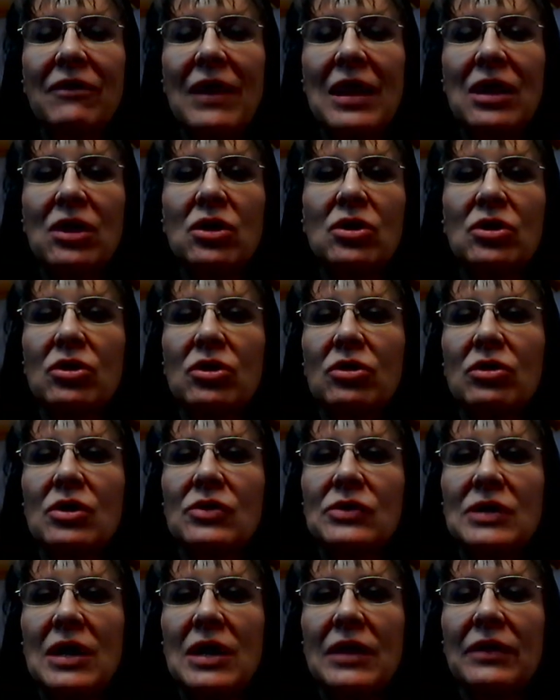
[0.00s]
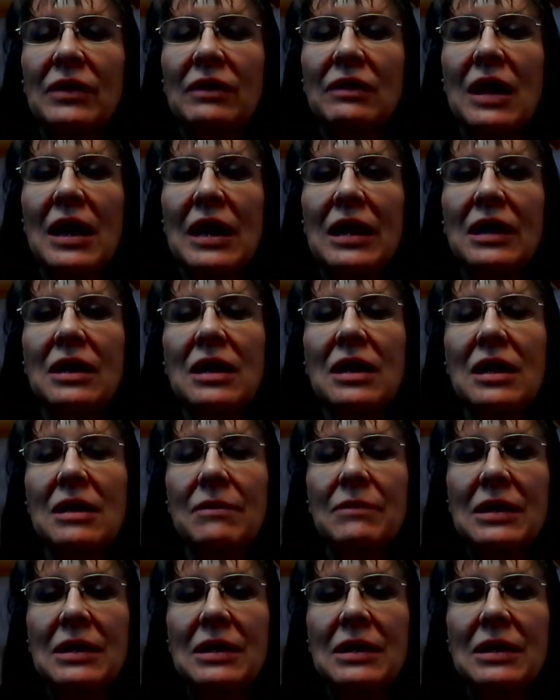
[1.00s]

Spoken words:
of hanging your clothes on the line,